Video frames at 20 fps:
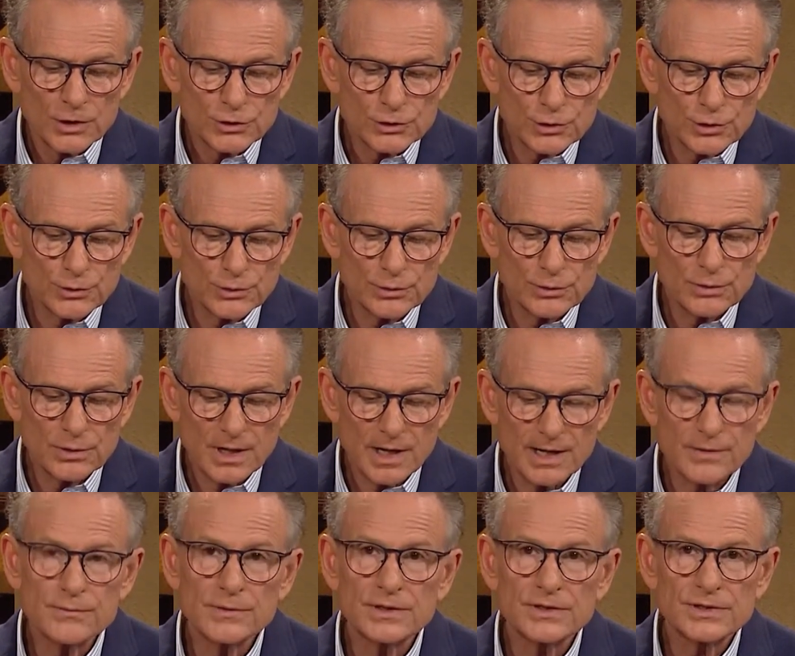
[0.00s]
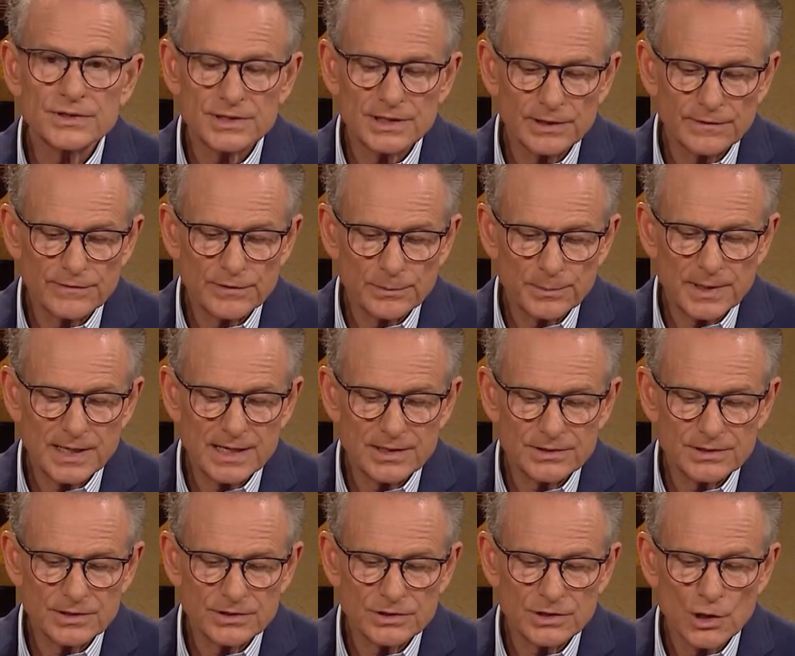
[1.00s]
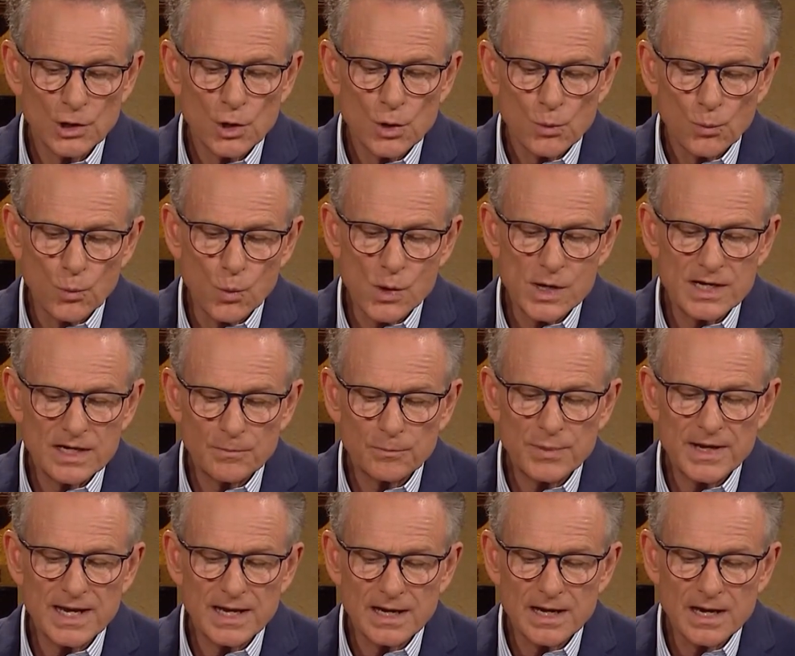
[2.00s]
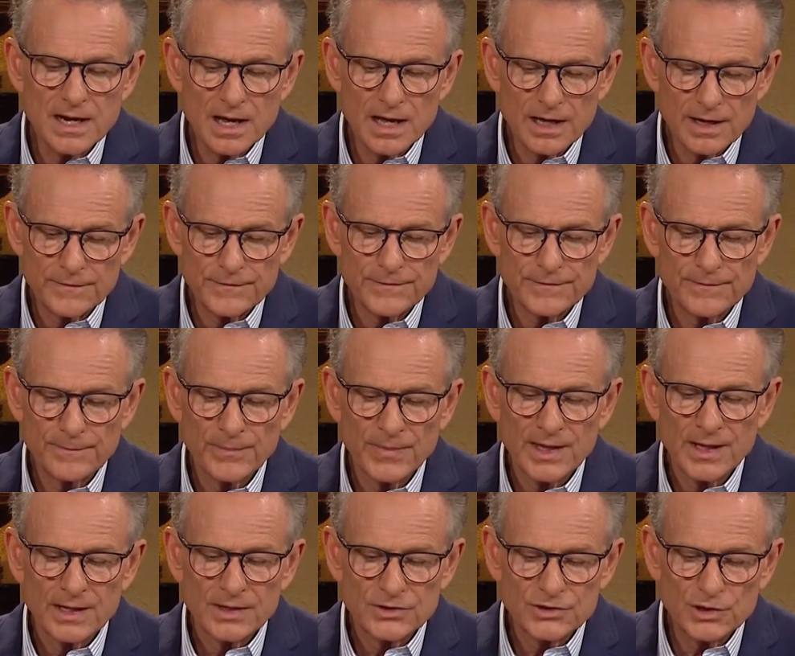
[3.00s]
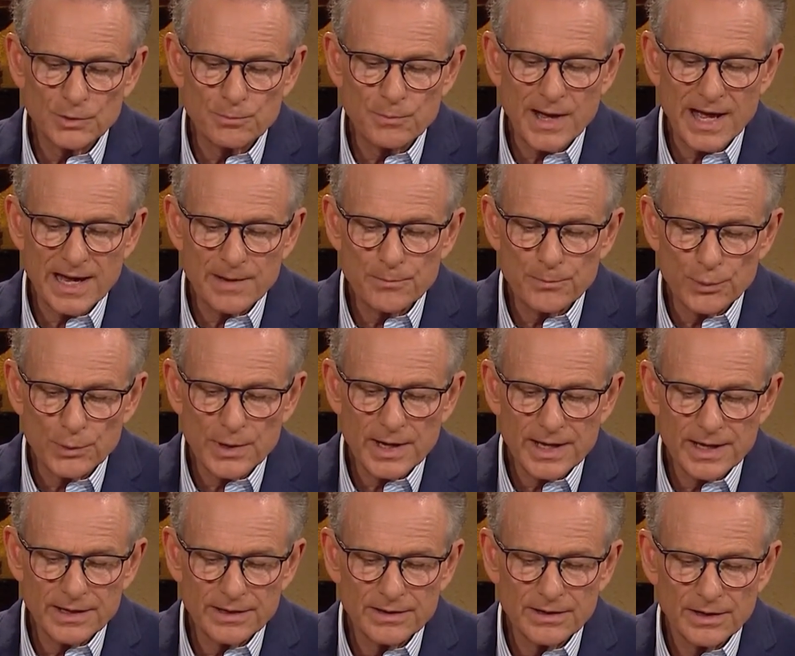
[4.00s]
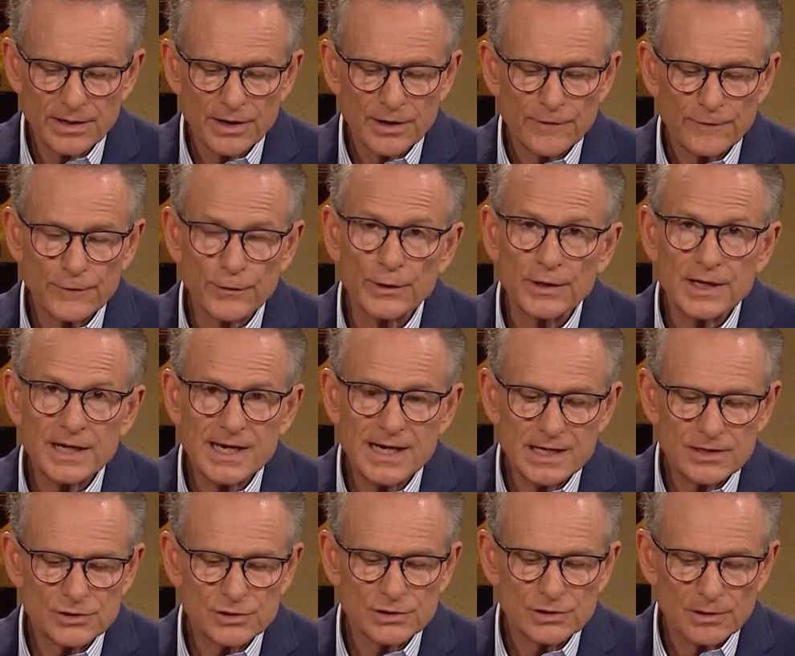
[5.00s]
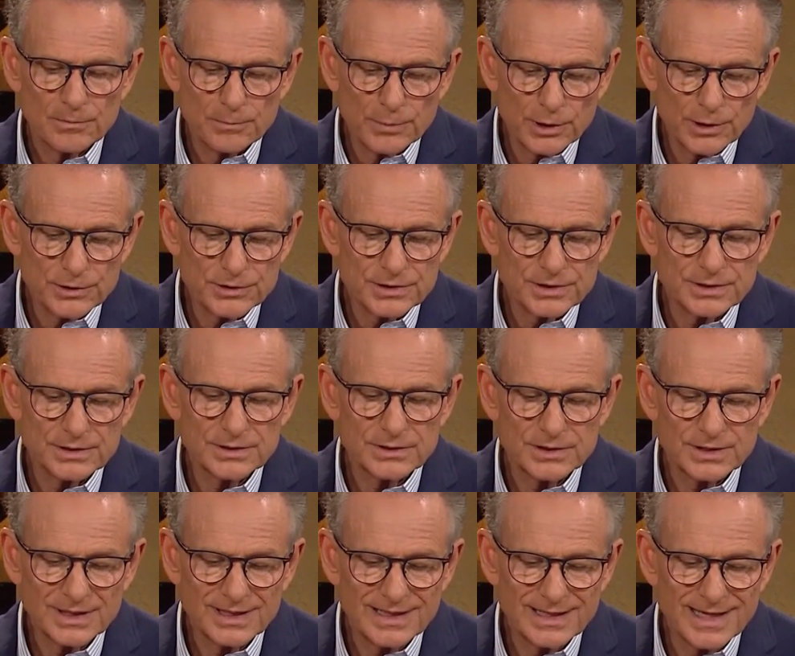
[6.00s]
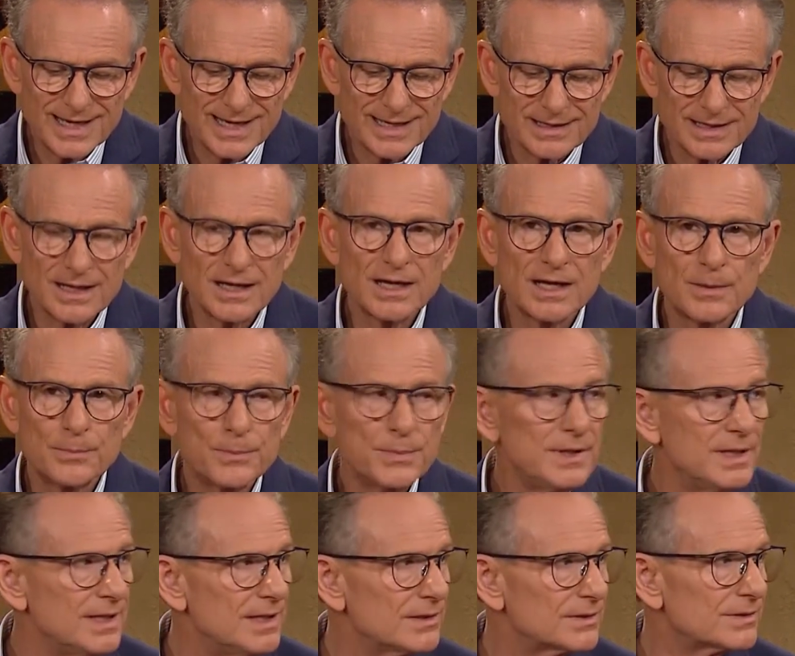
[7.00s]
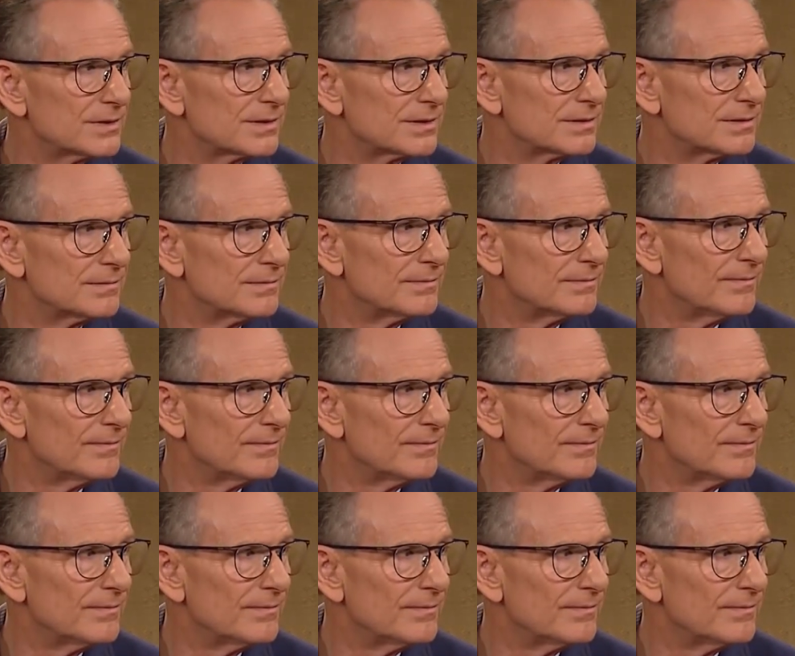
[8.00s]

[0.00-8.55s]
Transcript: 200 silver pieces wouldn't be enough to buy bread for each person to get a piece.